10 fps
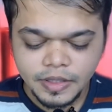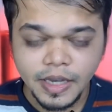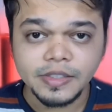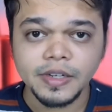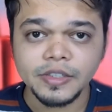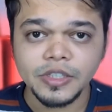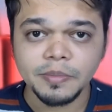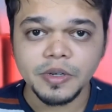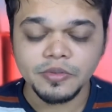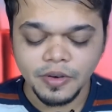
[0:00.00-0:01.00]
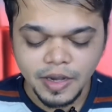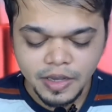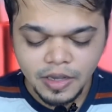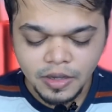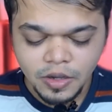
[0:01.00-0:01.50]
Ezra chapter
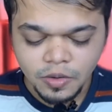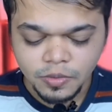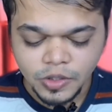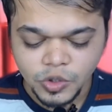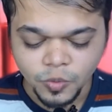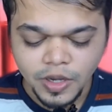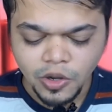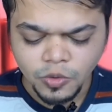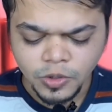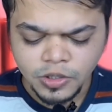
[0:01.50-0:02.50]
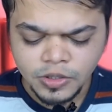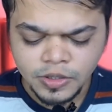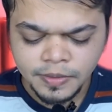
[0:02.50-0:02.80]
5, verse 1 onwards.